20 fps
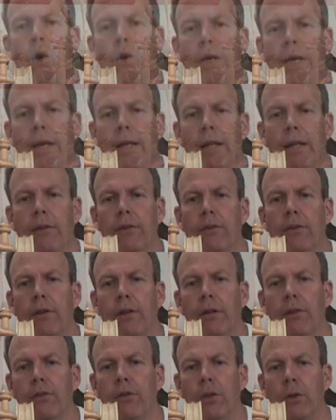Okay, let's
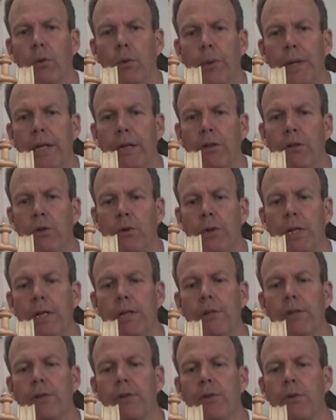see what we can do
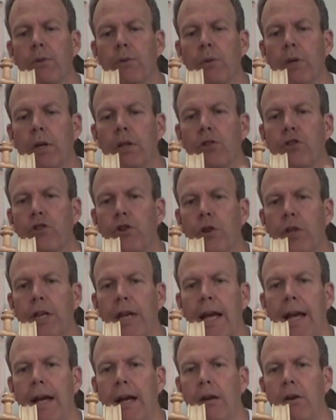here to show you
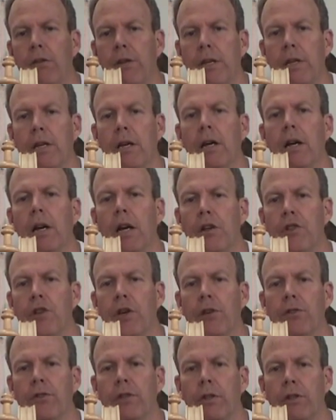how the
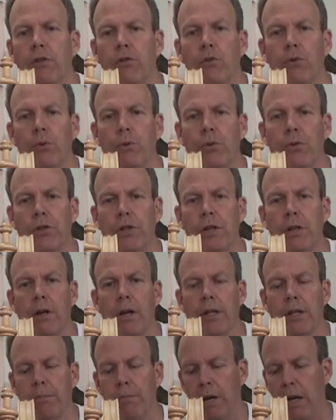adjusting screws here
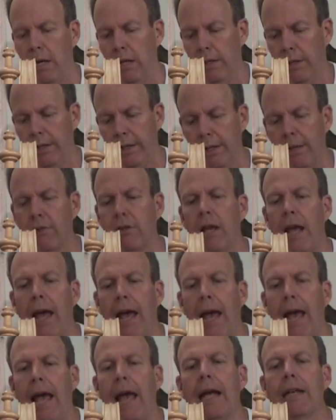on the Polonaise
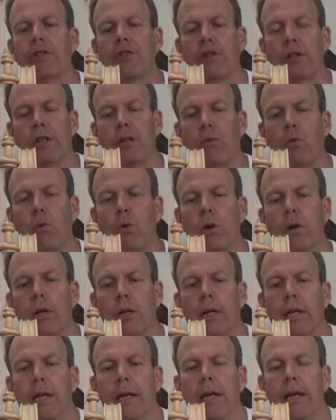actually
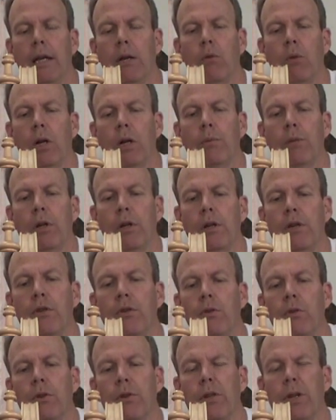work. And what I'm going to
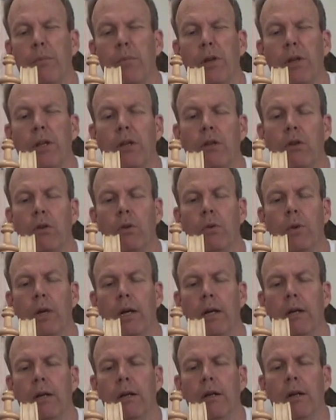do is I'm going
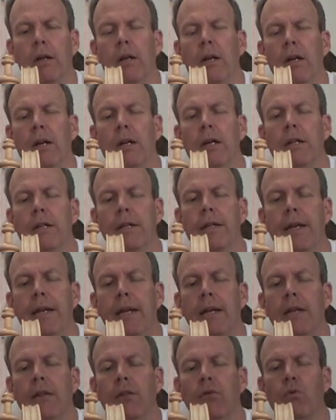to
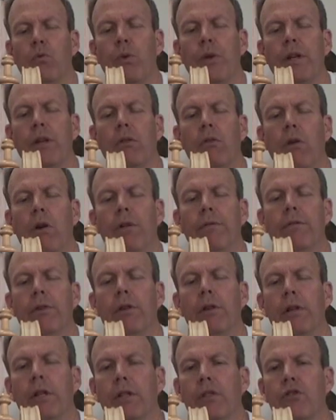take this wheel off
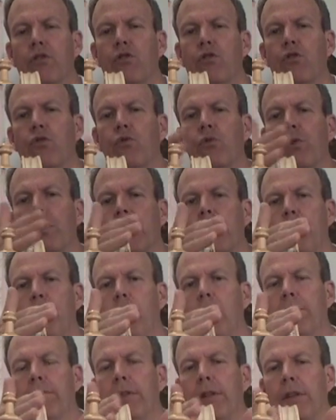to an extreme,
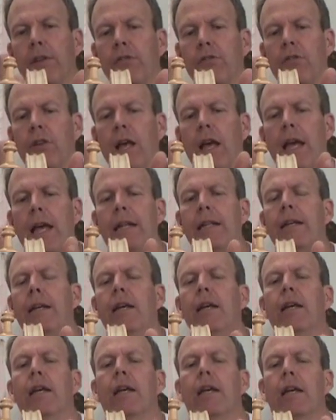off to the side,
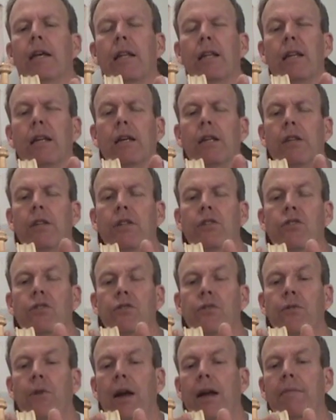and these
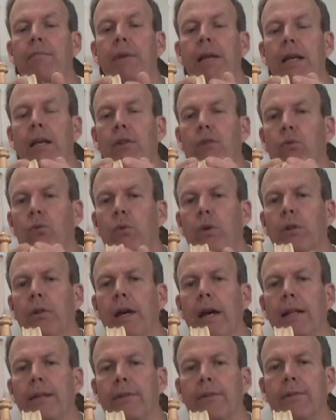drive bands will not